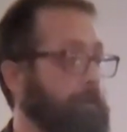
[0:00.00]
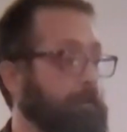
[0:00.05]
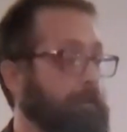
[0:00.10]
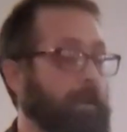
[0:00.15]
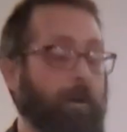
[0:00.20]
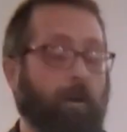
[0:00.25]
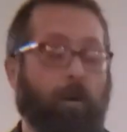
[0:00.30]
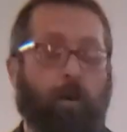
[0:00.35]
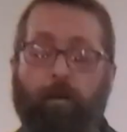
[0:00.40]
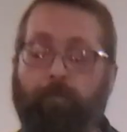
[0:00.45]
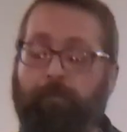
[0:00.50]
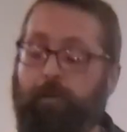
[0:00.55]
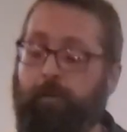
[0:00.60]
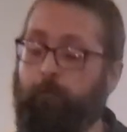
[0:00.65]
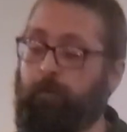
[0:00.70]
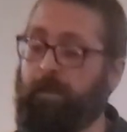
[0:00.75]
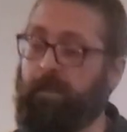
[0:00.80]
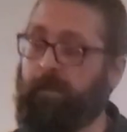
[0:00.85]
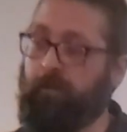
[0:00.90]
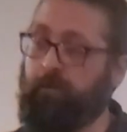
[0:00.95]
that
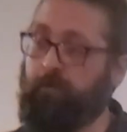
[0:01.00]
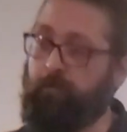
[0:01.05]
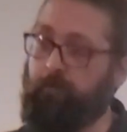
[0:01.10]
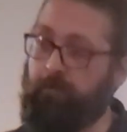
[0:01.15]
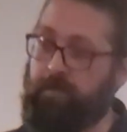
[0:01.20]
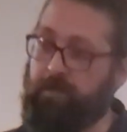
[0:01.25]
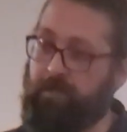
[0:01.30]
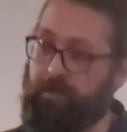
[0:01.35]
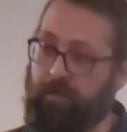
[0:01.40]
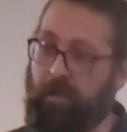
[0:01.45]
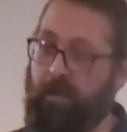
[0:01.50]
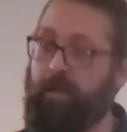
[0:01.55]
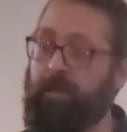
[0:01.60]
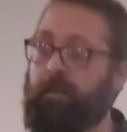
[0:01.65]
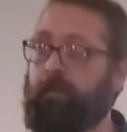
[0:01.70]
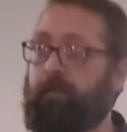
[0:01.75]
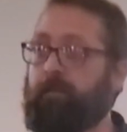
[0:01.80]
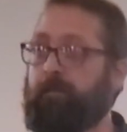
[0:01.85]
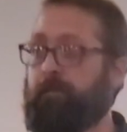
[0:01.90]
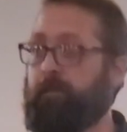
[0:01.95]
often we lose
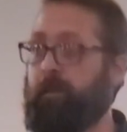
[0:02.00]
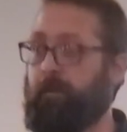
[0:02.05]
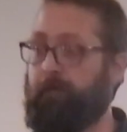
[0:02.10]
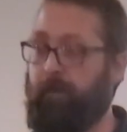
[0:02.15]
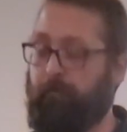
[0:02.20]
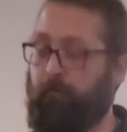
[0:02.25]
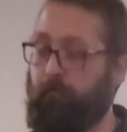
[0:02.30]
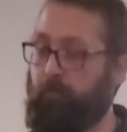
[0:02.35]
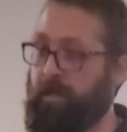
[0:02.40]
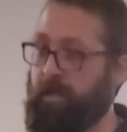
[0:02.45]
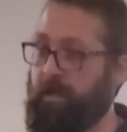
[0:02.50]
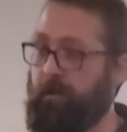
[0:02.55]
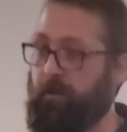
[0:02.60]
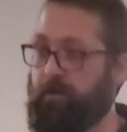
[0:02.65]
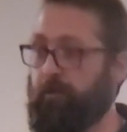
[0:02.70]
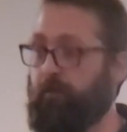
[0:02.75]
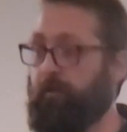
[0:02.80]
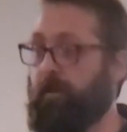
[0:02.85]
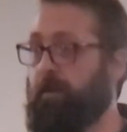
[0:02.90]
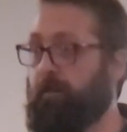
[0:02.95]
sight of everybody
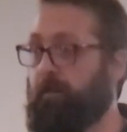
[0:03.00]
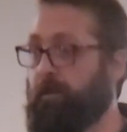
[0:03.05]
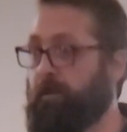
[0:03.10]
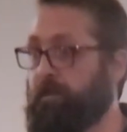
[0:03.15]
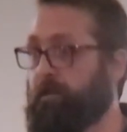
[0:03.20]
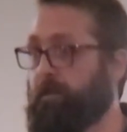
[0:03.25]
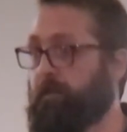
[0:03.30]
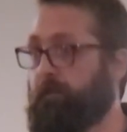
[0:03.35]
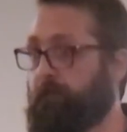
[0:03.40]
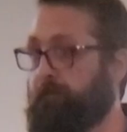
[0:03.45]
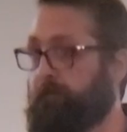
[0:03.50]
else around us.